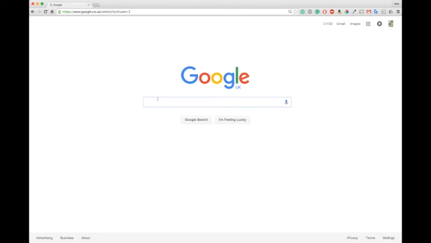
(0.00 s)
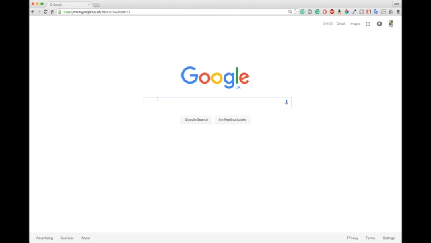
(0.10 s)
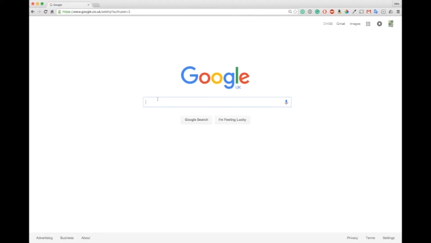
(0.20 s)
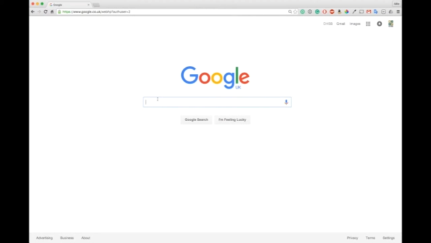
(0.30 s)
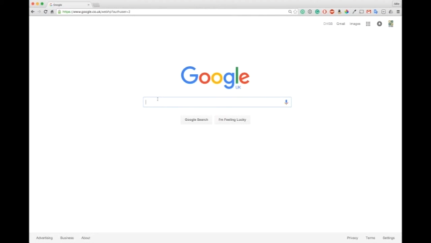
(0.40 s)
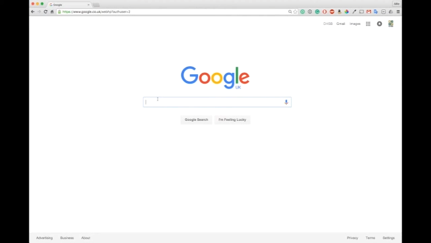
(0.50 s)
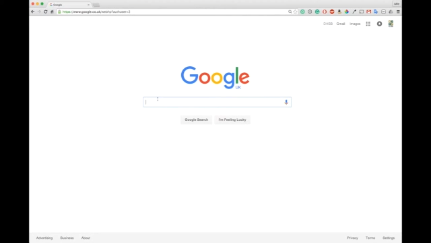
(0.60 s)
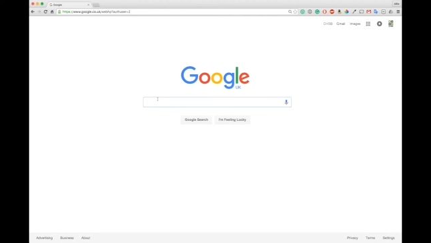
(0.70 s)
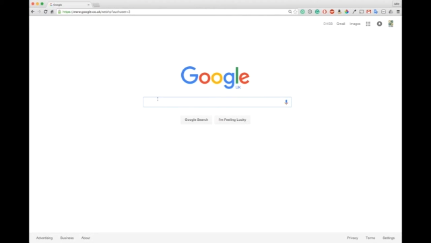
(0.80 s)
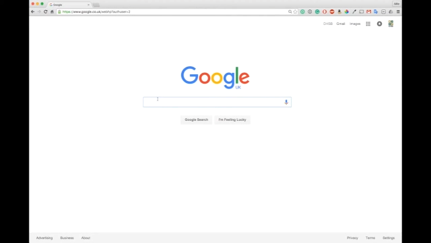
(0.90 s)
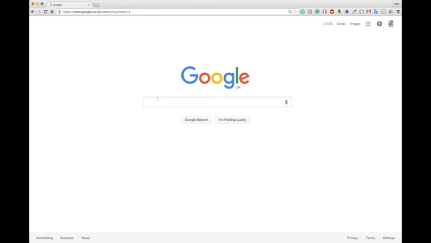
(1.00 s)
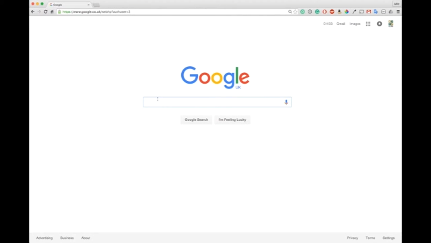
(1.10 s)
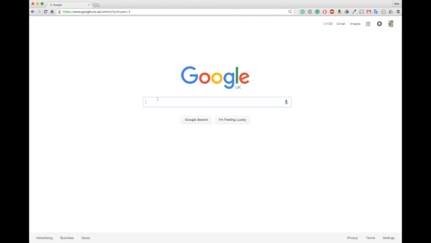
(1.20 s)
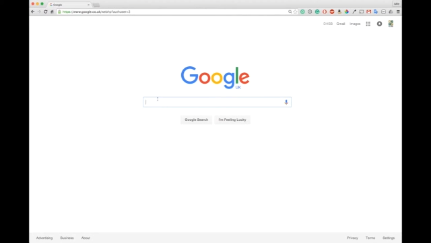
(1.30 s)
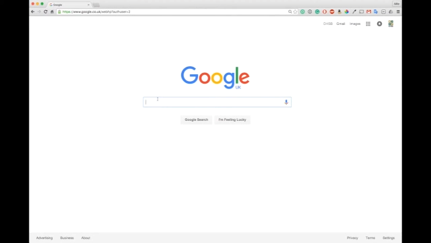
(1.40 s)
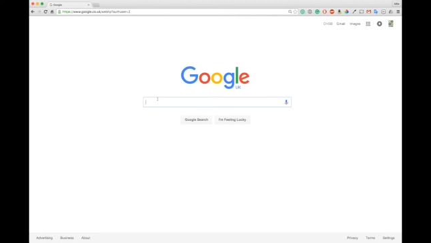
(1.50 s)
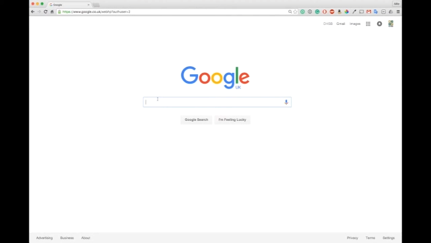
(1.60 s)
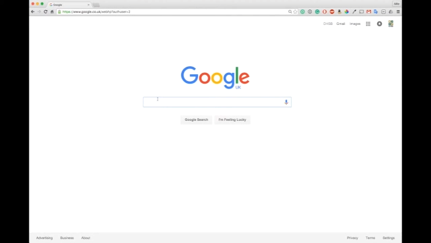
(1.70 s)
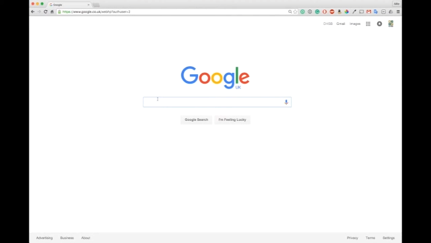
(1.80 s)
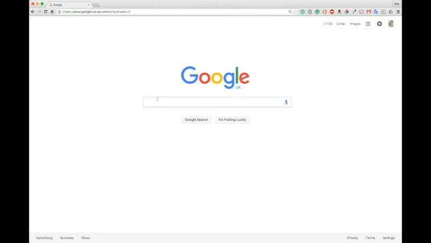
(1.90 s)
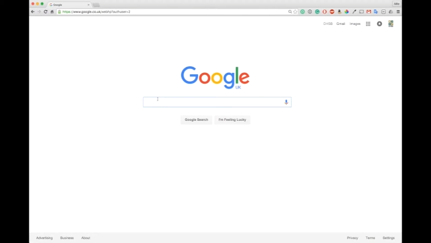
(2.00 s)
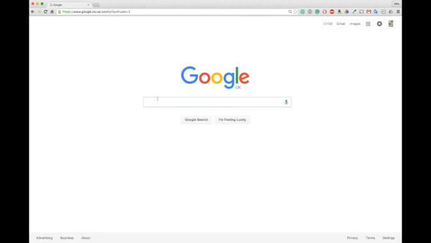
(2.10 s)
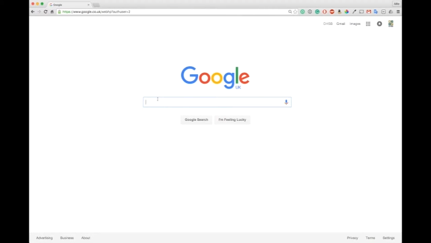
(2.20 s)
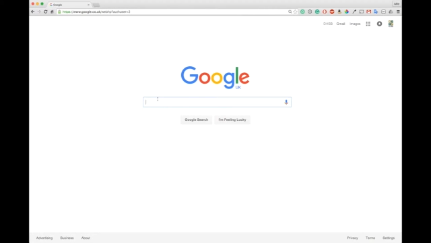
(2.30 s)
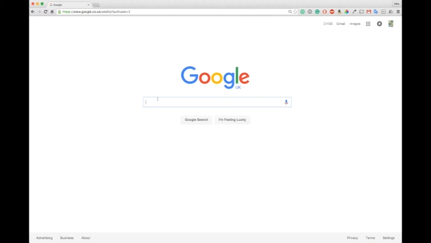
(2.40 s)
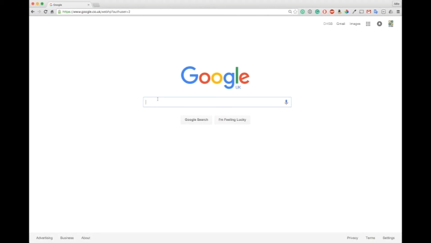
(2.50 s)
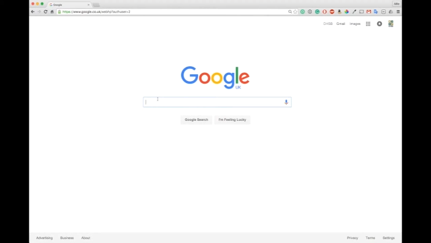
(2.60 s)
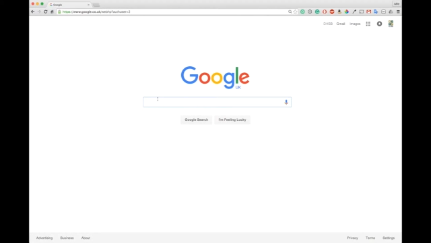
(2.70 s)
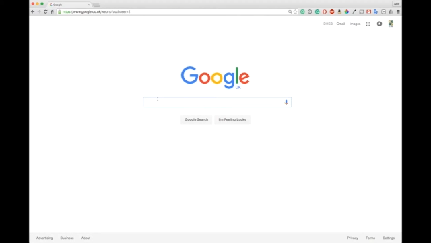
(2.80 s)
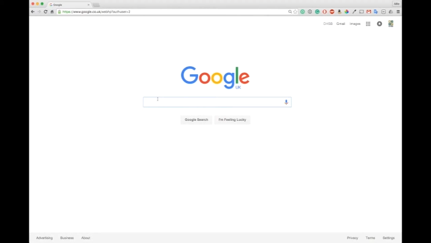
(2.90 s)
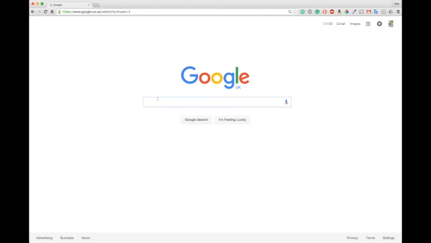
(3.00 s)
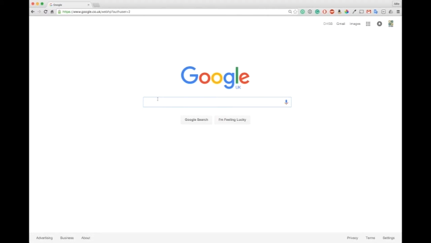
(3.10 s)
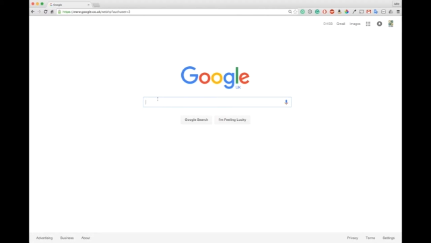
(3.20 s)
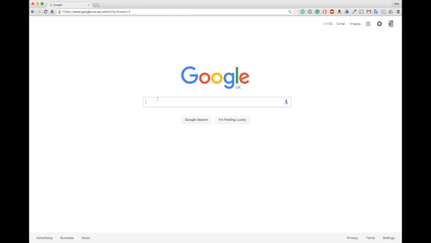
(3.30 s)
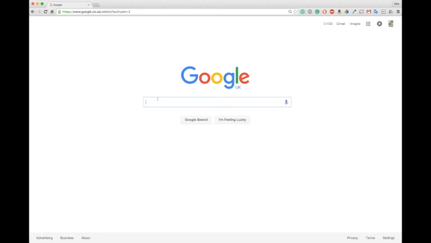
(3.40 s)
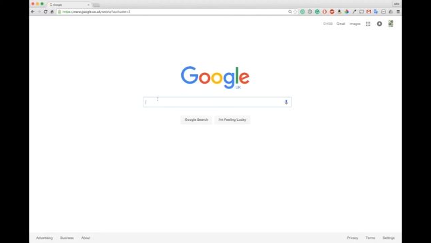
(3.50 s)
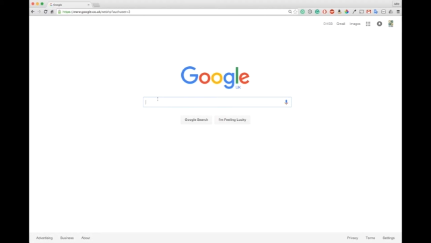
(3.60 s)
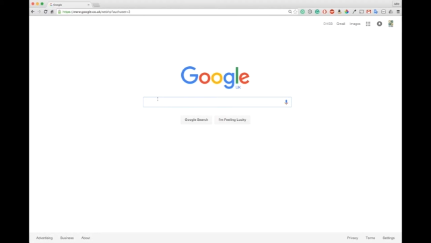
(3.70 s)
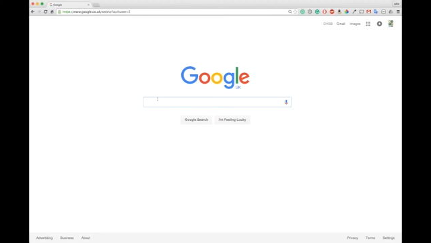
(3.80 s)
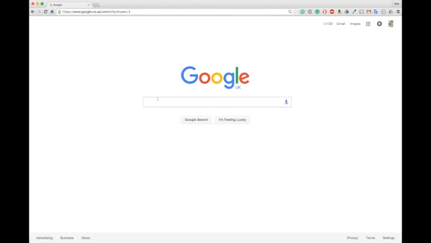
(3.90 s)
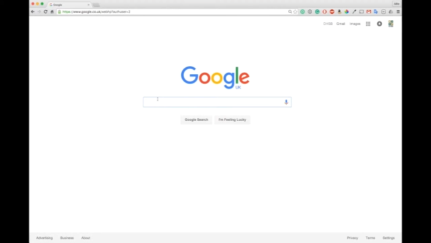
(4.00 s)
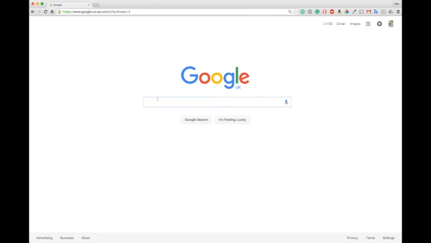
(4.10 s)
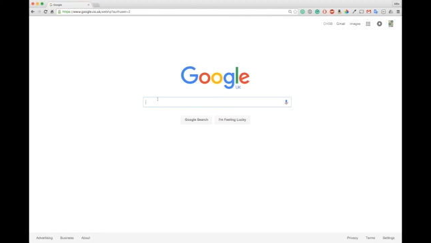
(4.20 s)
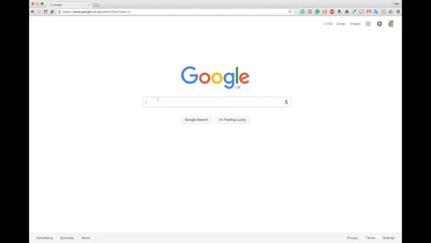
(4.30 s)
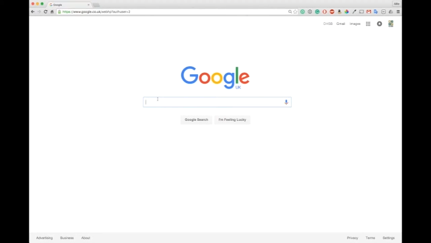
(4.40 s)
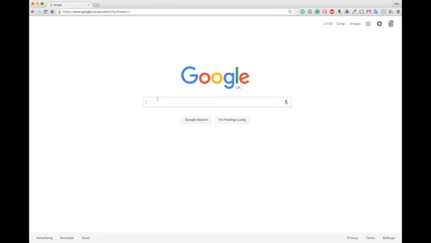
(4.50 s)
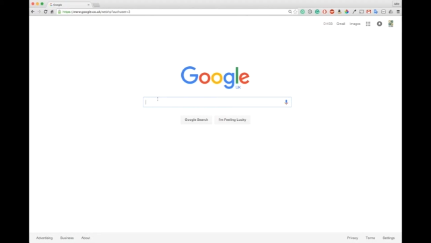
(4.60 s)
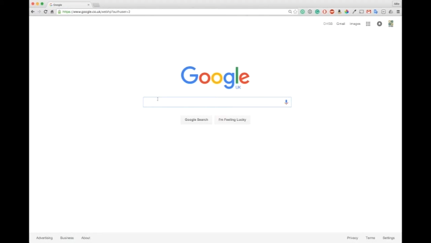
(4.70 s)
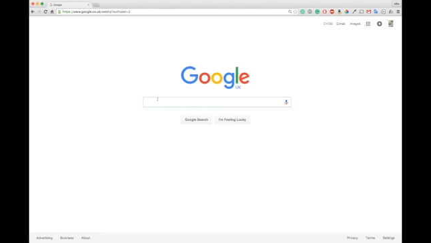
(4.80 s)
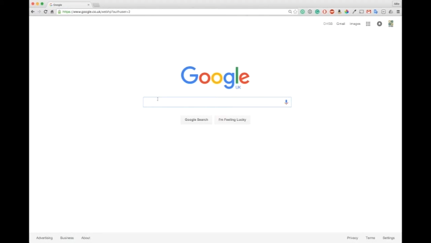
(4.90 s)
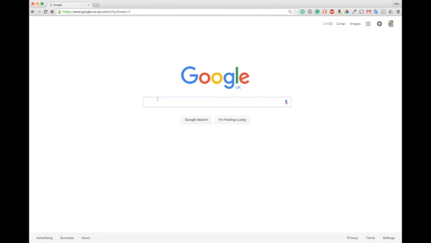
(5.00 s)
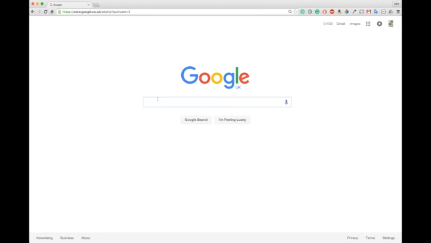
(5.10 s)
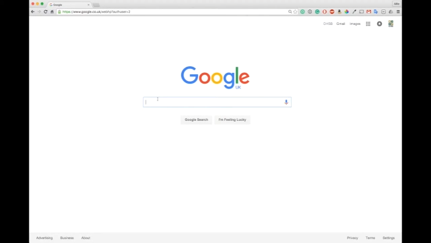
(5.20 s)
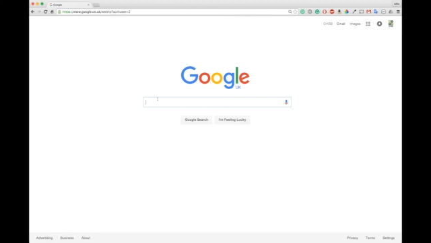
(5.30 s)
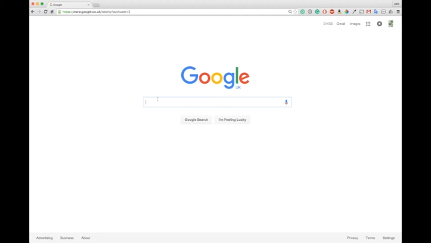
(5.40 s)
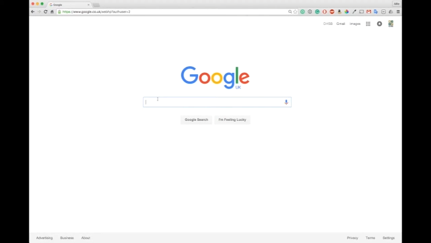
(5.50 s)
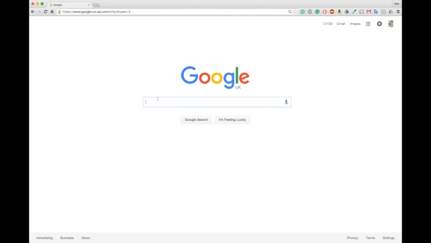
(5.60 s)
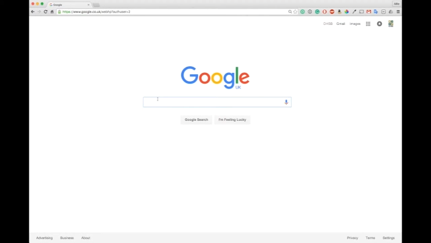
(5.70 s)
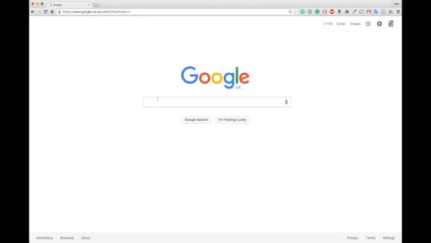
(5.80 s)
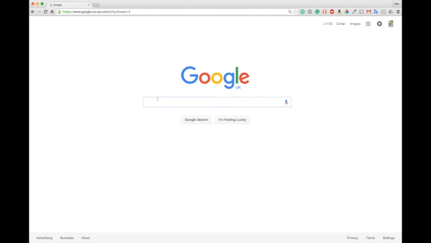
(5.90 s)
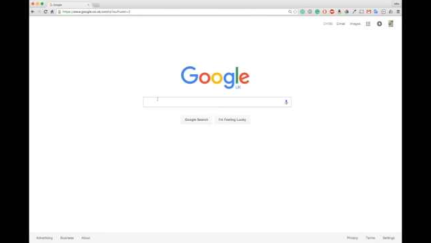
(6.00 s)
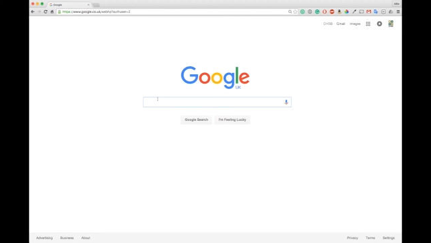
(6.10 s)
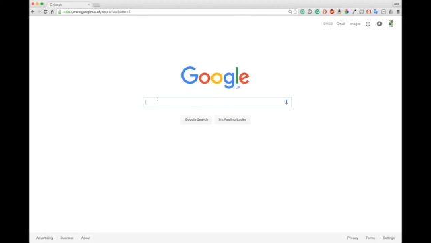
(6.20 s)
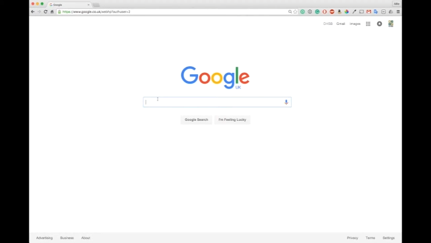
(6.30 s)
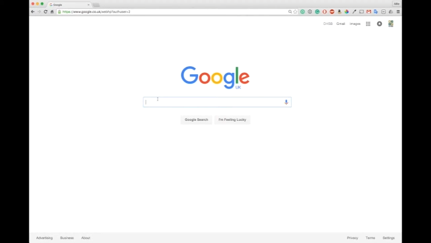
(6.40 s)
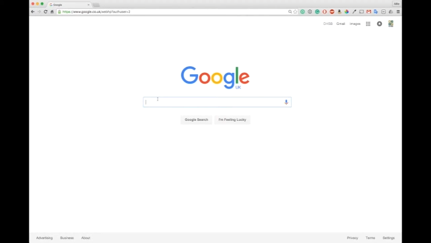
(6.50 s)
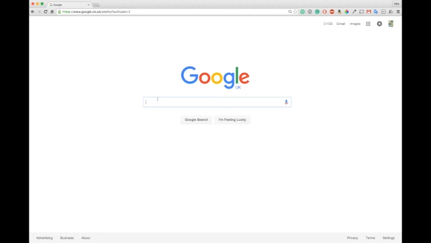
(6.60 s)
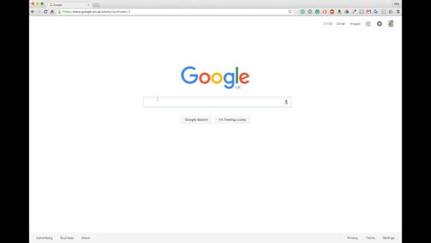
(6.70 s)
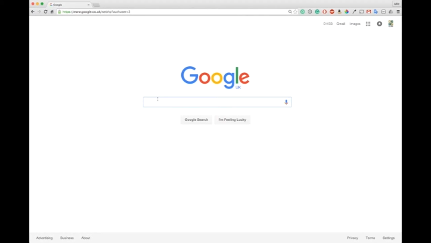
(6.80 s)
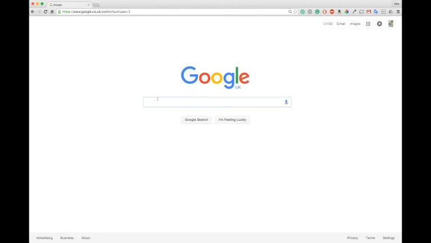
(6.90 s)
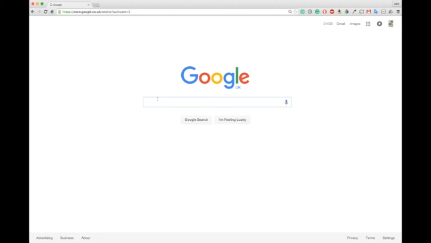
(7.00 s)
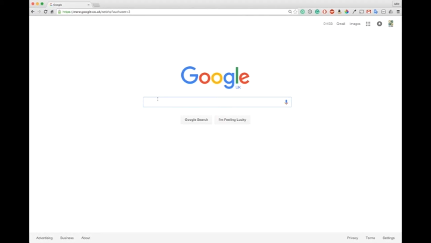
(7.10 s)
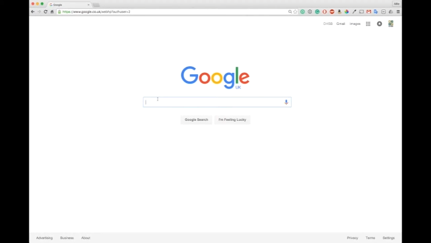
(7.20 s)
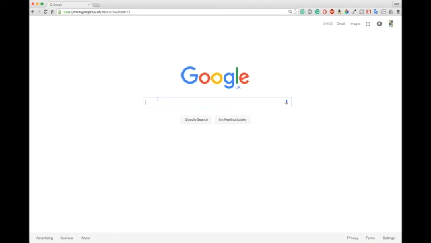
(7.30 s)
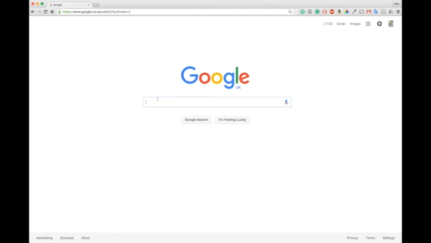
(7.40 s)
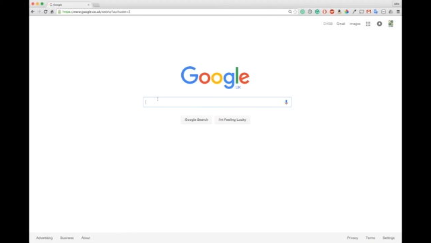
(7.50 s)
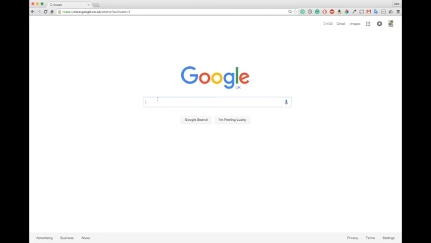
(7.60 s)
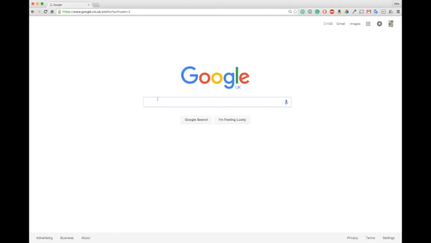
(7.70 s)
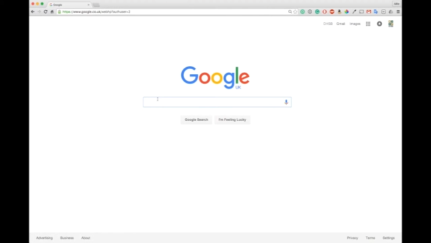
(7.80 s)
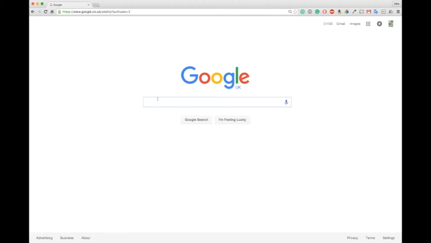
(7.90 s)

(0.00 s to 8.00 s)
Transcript: No face is visible, so there are no lips to read.